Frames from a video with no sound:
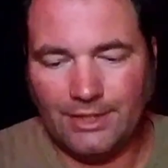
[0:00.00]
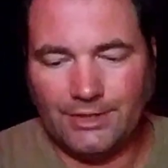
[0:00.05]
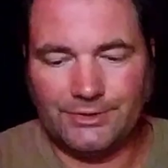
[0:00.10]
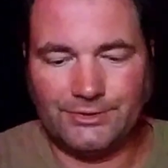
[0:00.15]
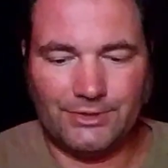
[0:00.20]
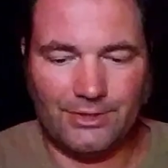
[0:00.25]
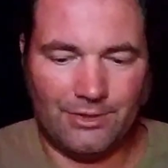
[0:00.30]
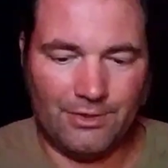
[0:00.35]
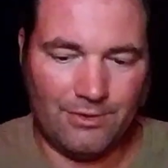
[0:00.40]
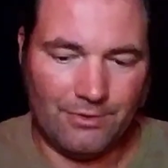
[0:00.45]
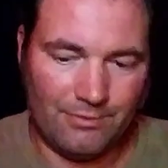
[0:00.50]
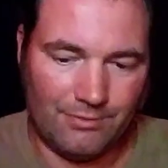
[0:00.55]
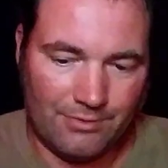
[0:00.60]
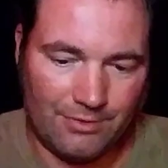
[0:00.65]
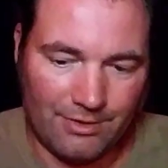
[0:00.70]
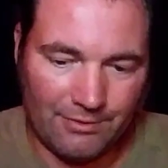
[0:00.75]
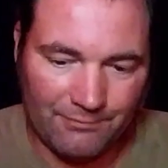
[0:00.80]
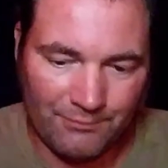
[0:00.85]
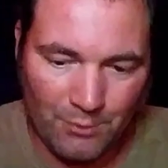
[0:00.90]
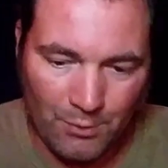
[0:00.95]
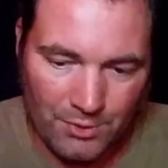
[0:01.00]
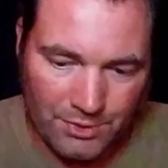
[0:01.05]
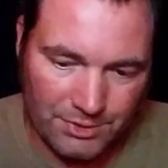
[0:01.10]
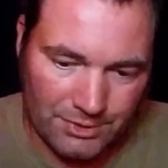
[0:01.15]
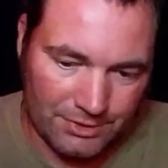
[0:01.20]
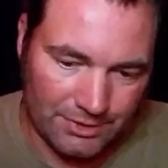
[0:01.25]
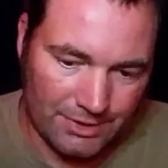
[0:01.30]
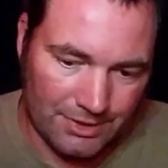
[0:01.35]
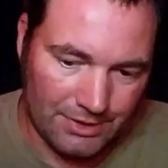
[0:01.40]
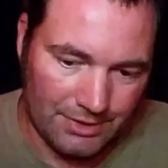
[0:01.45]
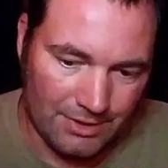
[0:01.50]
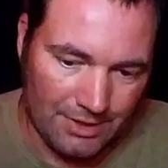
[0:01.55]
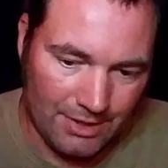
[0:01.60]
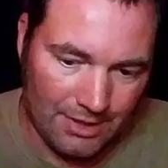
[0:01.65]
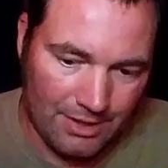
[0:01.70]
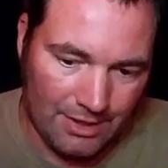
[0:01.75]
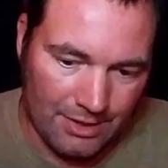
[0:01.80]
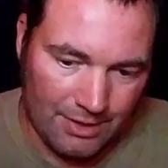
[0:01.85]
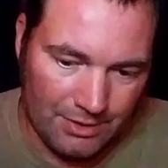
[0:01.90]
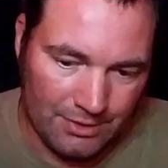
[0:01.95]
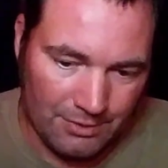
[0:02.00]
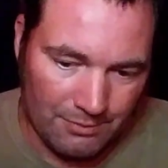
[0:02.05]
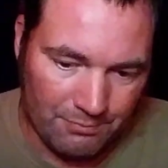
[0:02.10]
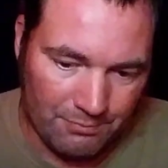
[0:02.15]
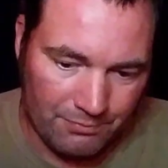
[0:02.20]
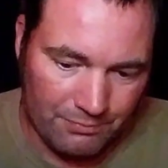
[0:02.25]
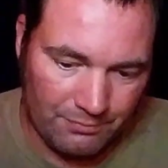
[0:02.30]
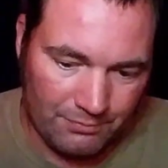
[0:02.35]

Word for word: So unfortunately, you